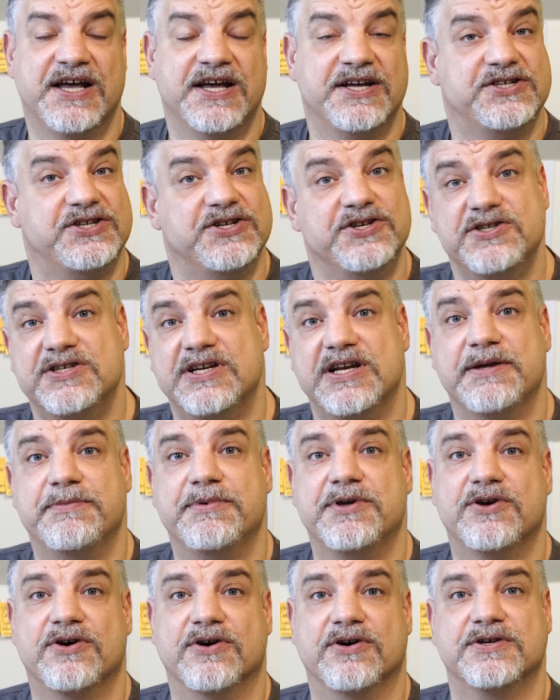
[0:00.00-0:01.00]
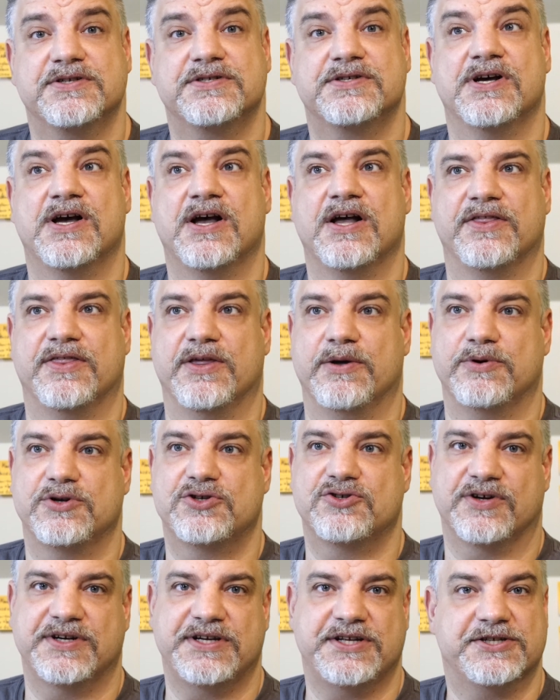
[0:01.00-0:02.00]
It's usually because they were
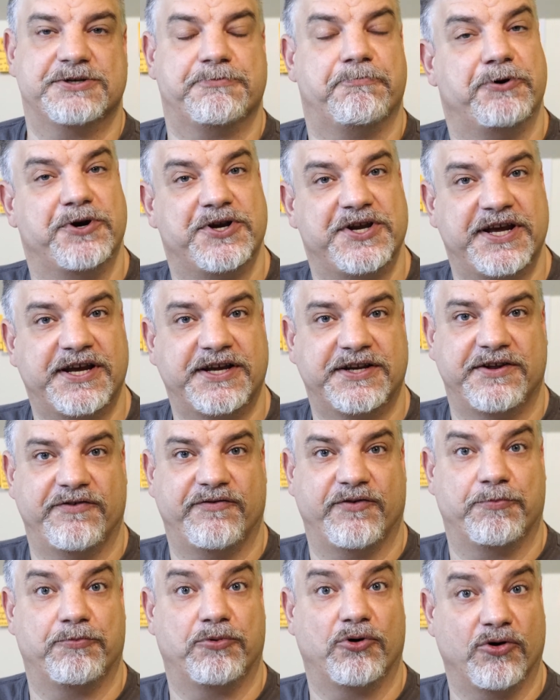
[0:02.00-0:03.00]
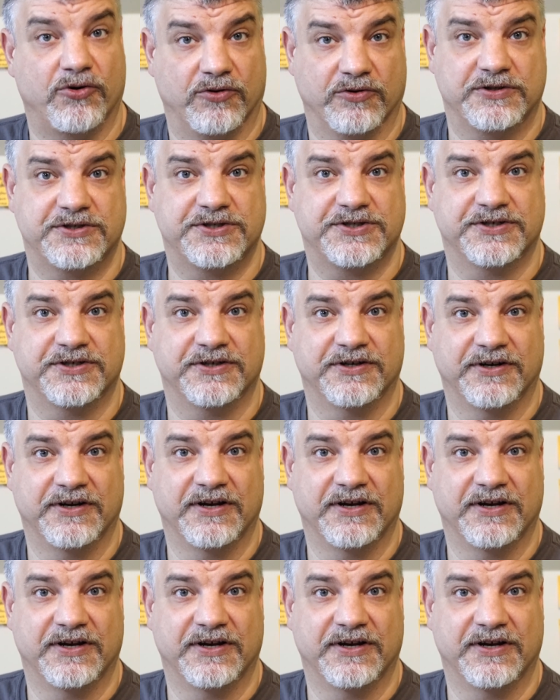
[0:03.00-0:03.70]
trying to use a predictive approach